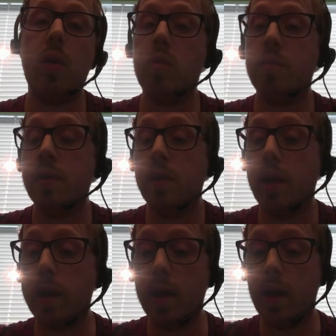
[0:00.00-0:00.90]

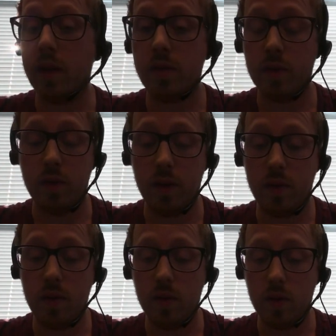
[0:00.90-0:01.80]
Koepedia can answer
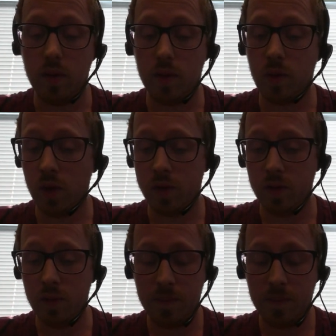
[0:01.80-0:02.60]
that question.